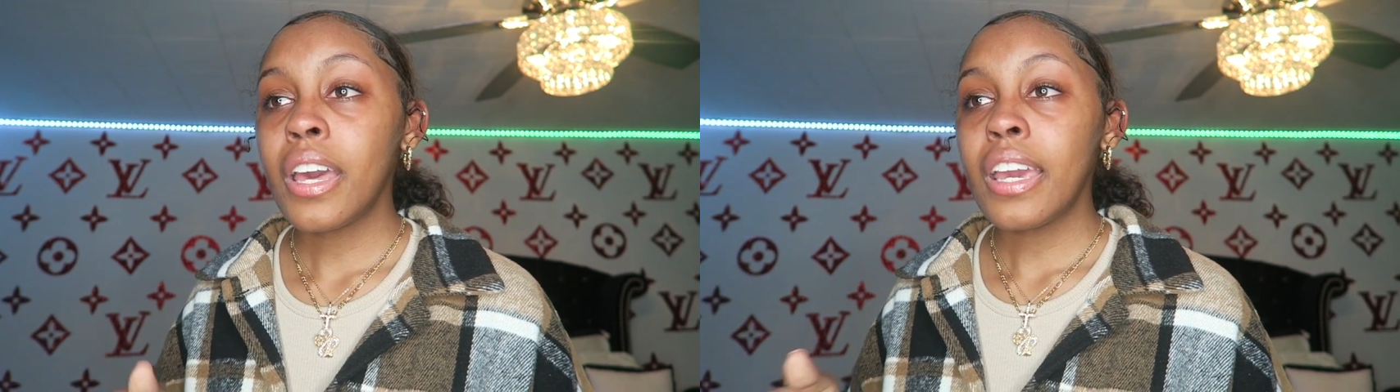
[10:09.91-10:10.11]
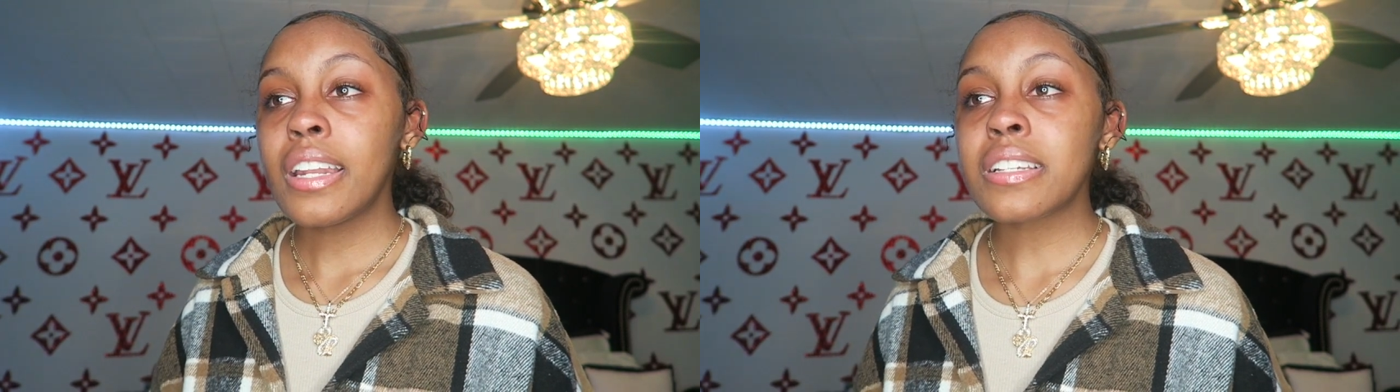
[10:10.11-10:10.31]

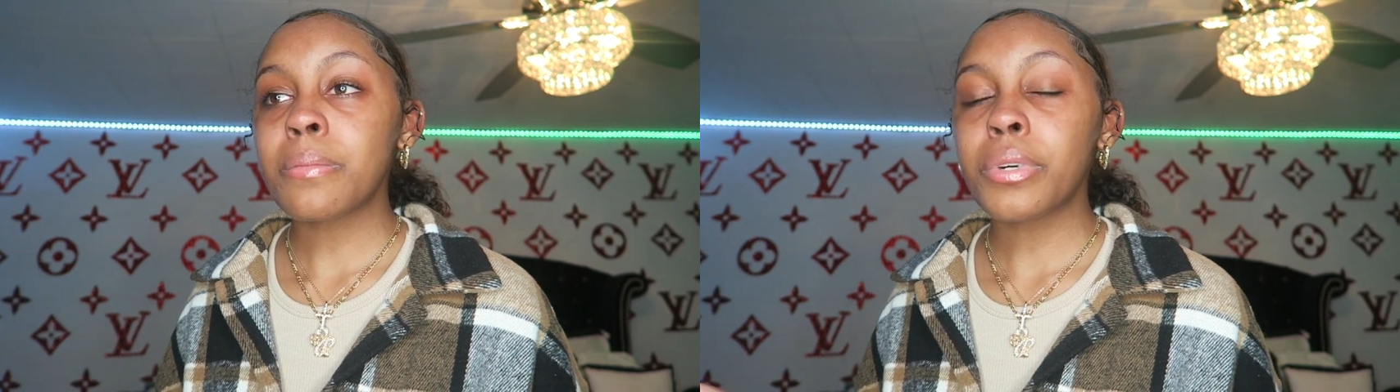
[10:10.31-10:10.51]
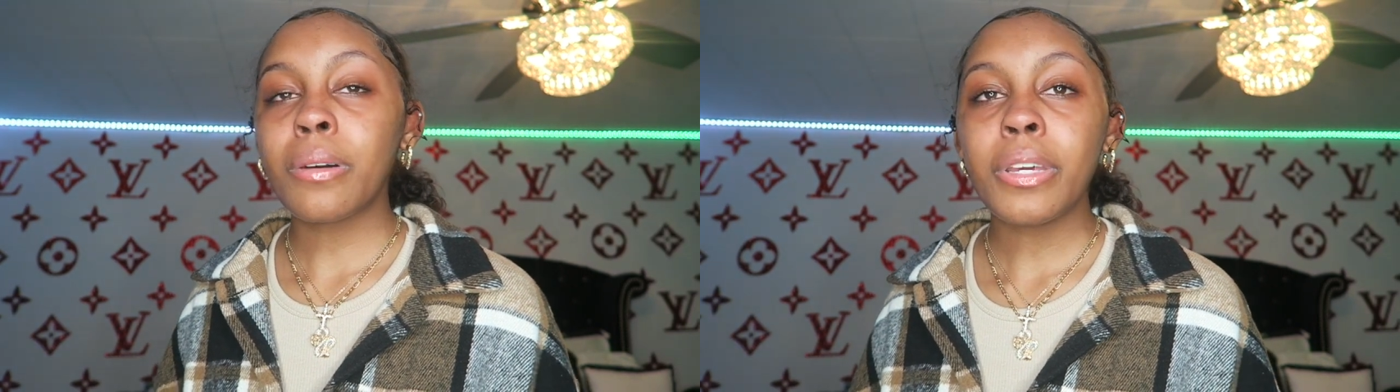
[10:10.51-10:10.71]
he
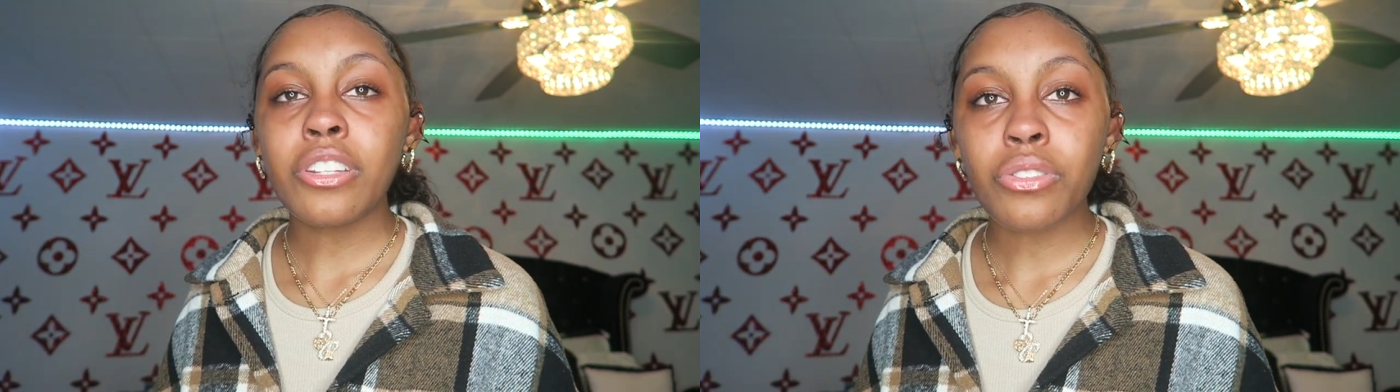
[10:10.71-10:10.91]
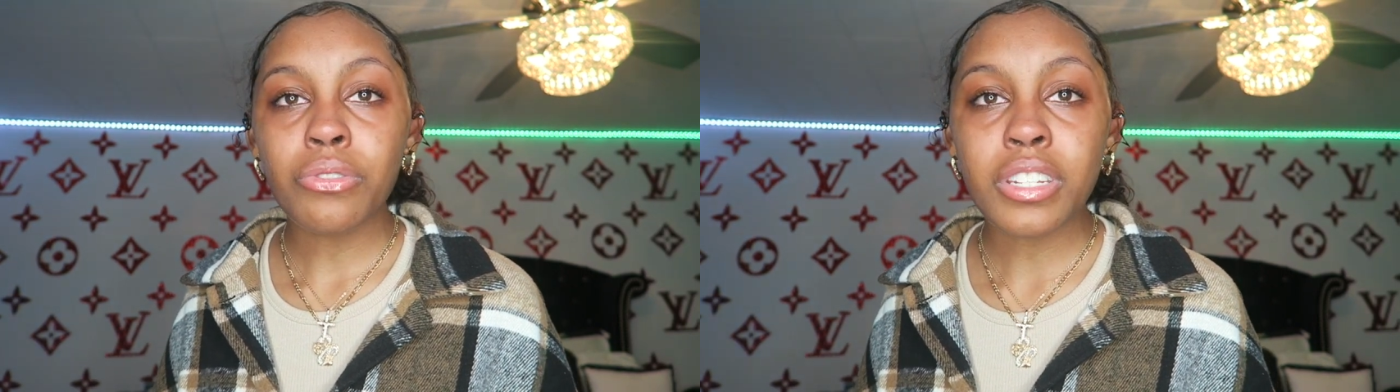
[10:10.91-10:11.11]
doesn't put
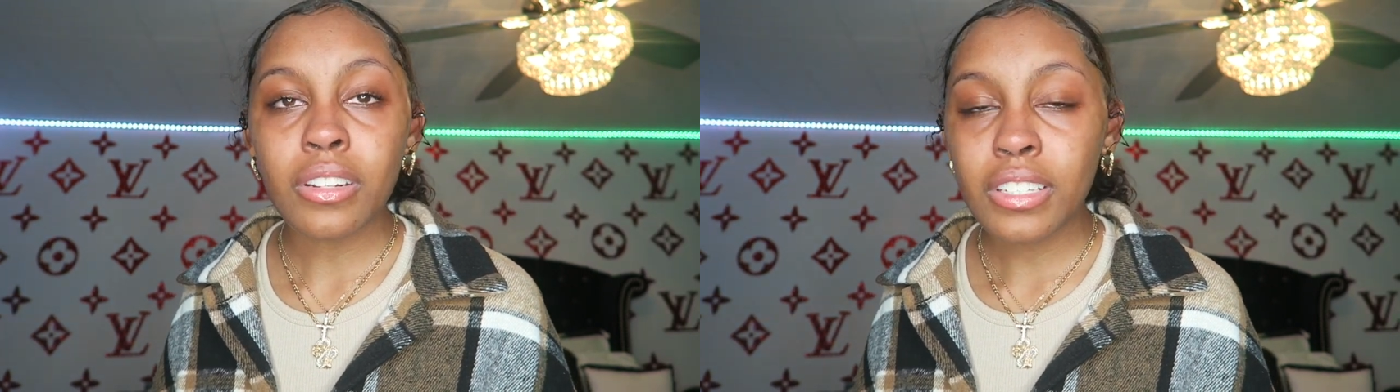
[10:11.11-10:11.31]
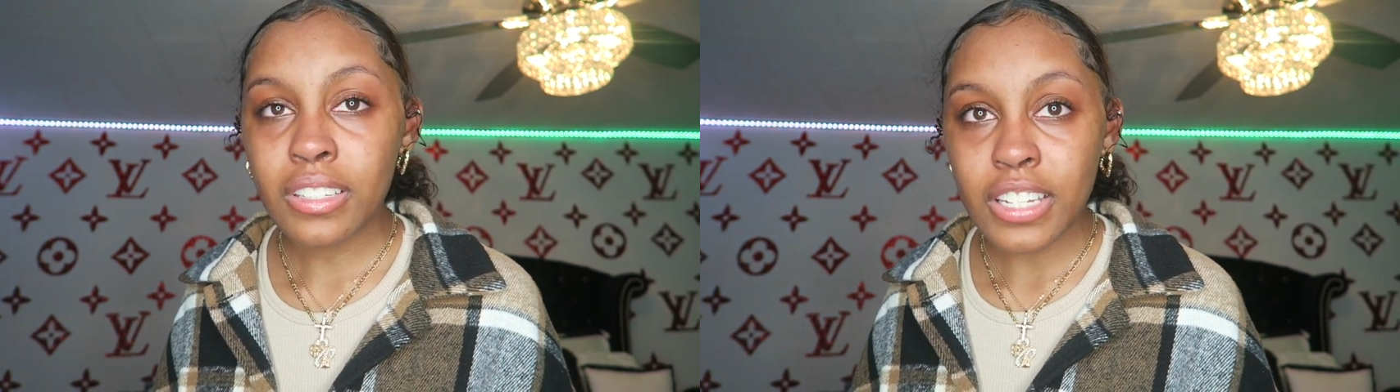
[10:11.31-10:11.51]
me
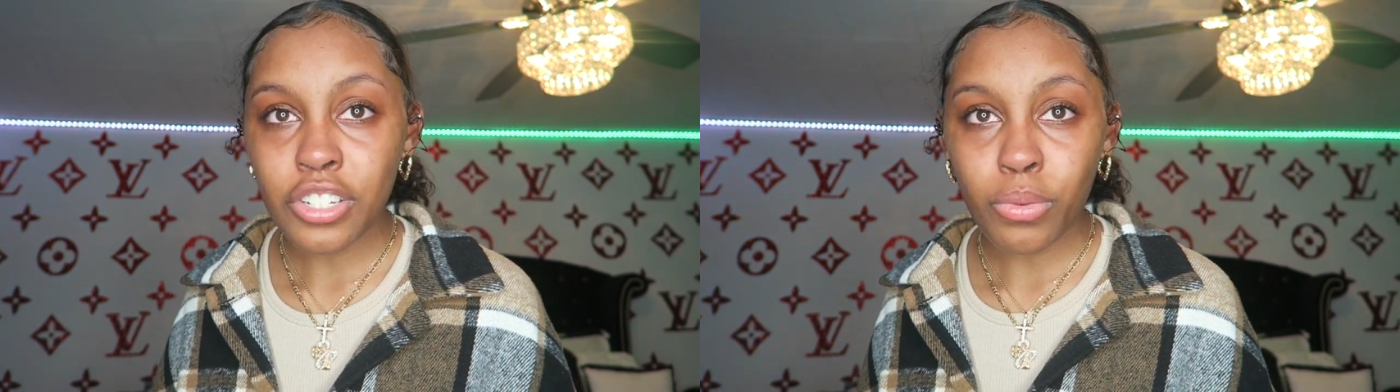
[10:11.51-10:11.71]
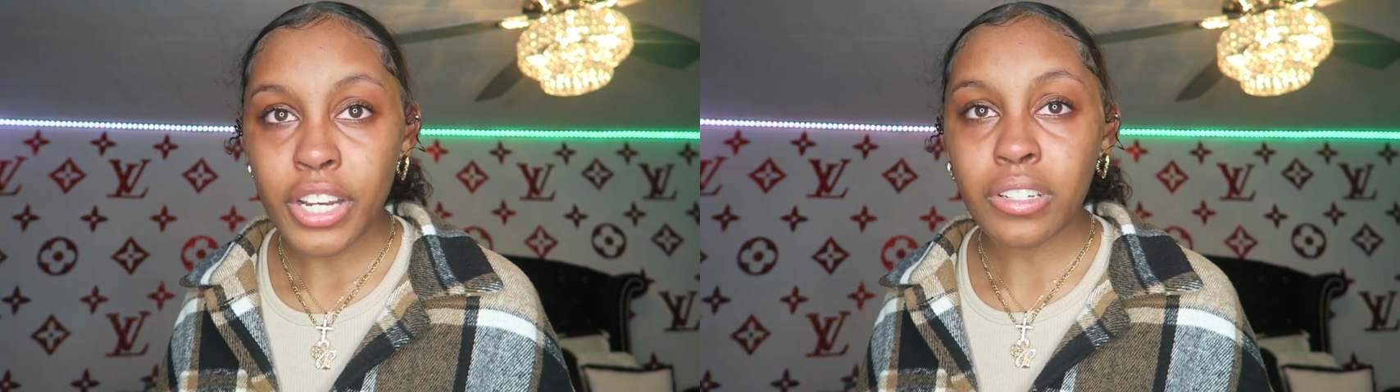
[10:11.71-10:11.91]
through
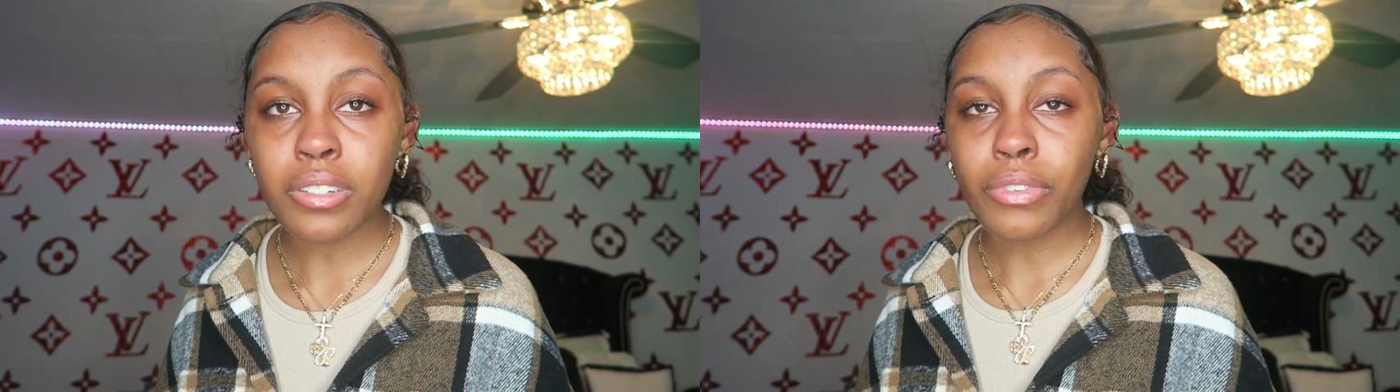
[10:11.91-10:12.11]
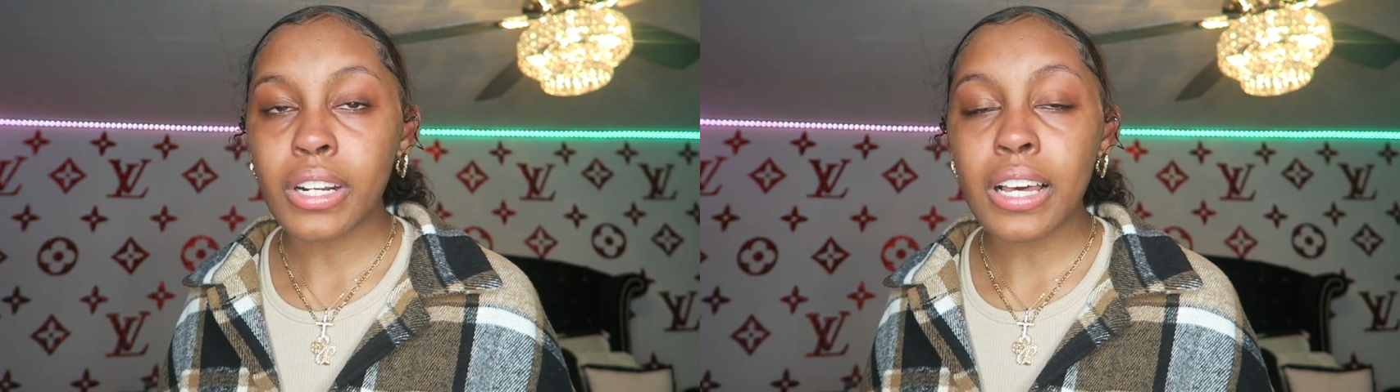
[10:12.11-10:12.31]

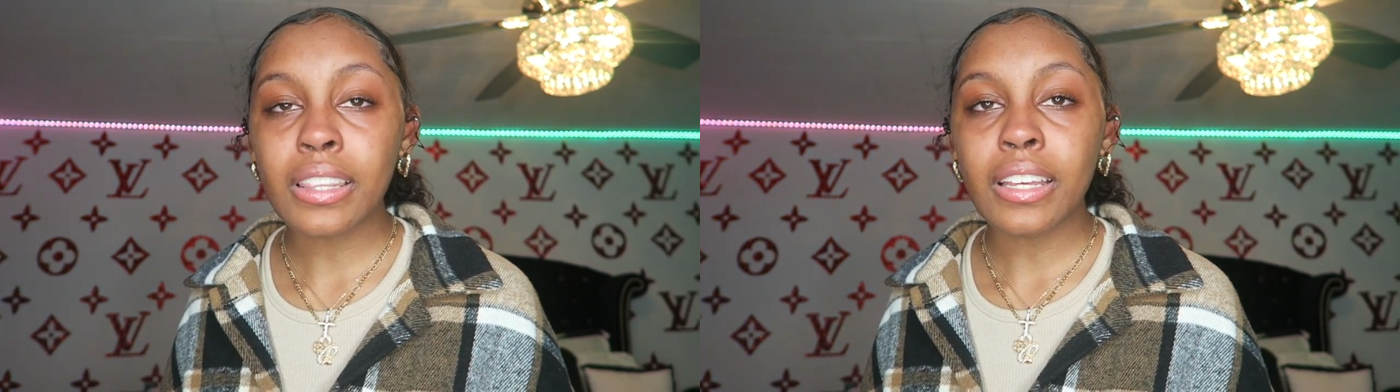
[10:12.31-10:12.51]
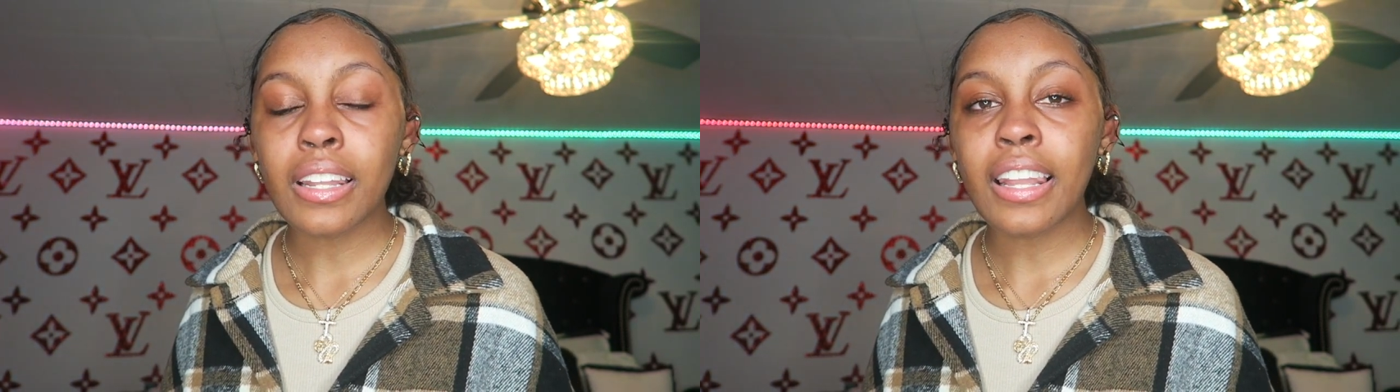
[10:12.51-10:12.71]
situations for
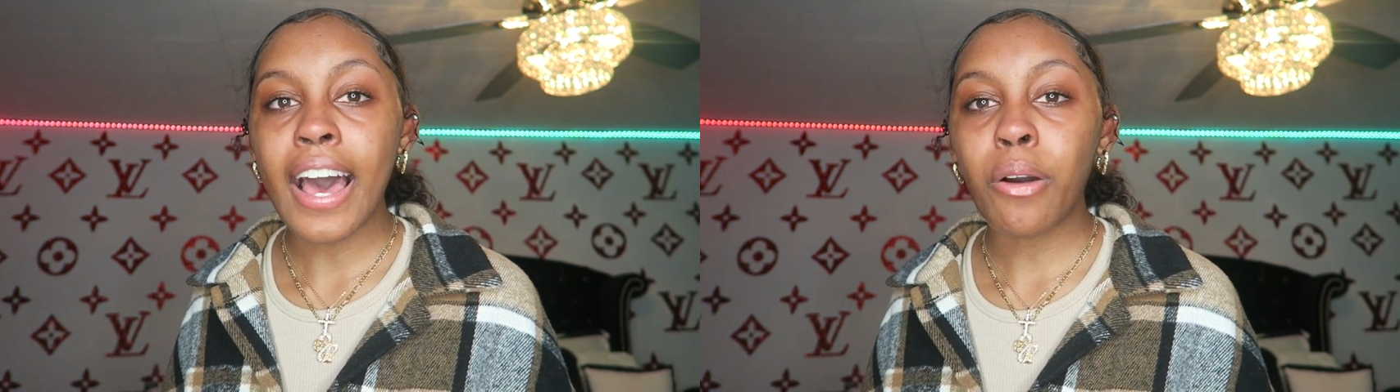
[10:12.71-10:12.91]
nothing.